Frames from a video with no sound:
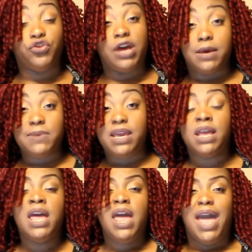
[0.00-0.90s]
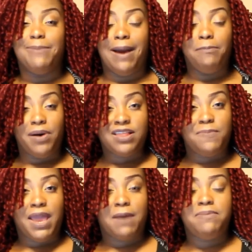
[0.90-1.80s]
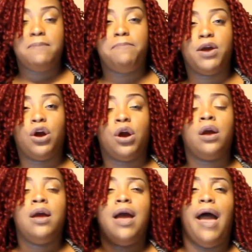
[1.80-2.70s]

tummy and my bust being a bit bigger.